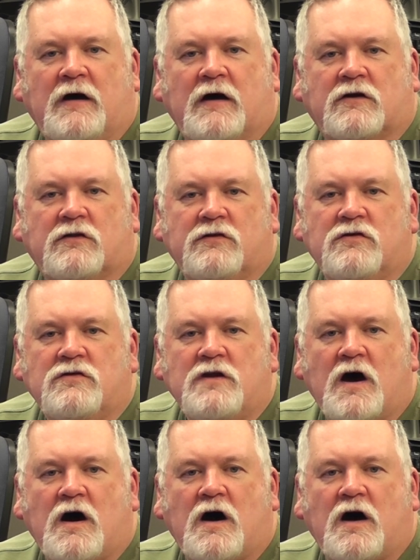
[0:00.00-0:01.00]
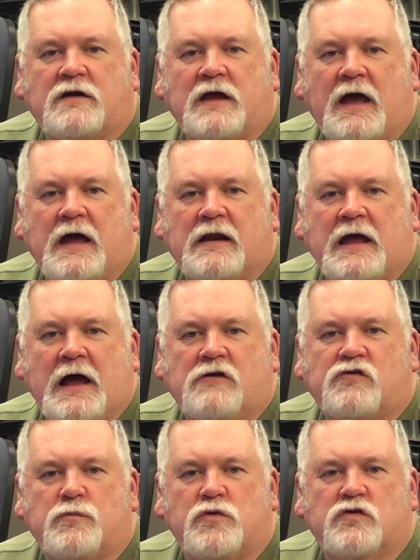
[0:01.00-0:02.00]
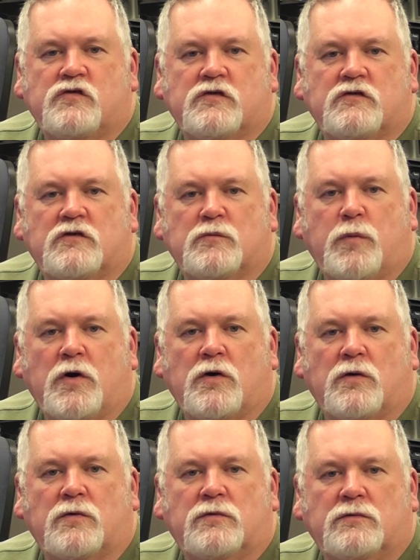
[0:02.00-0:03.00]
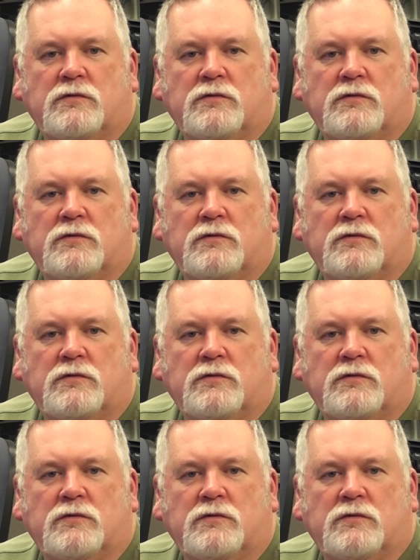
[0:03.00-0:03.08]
a clear nod and attribution to Poe.